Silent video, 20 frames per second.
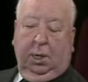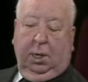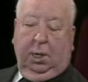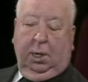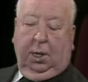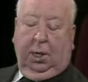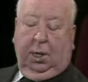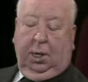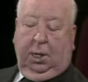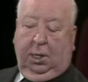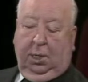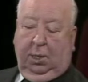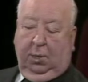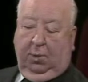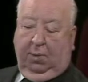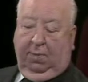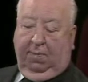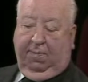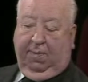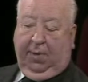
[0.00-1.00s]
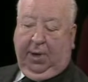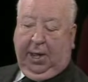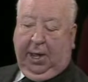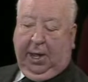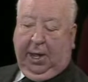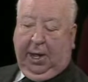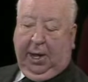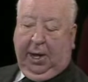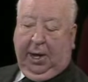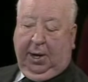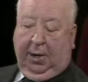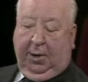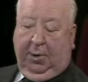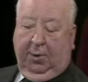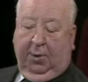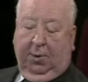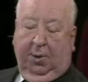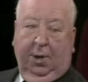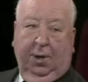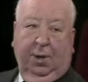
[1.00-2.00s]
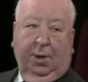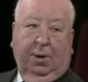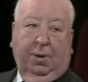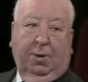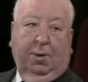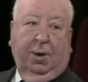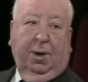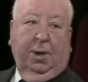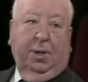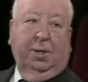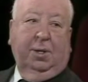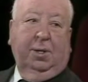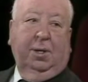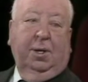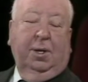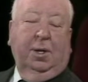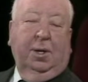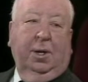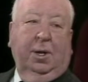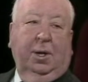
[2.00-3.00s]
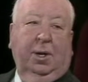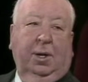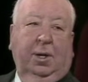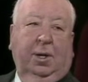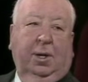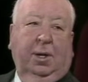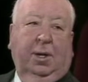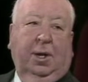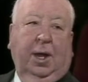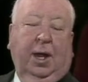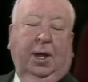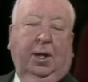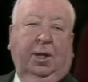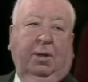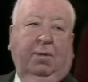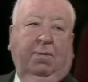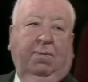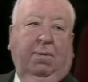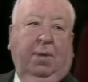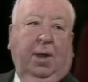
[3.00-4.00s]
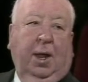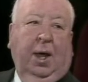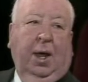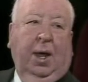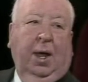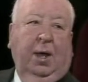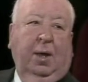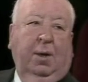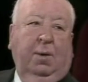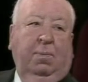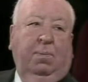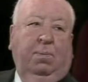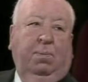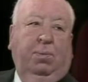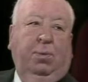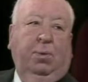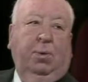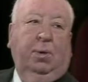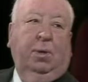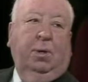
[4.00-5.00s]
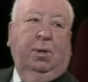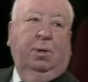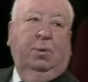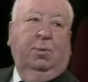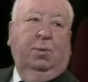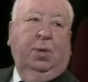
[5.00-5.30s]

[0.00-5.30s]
and he saw a fly crawling across, to take the fly and put the